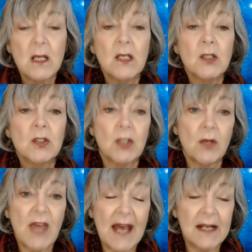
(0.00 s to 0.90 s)
So
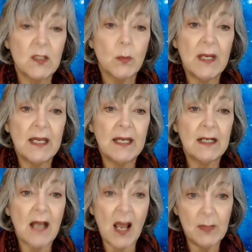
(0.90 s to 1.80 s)
that is when
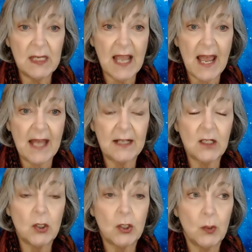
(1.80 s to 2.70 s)
I began
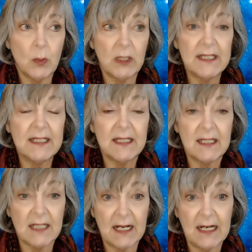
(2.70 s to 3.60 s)
to really
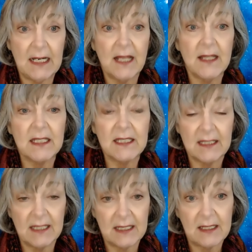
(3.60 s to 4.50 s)
study the
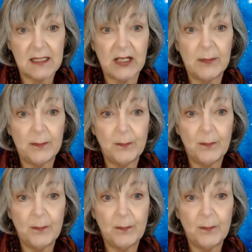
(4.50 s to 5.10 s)
system.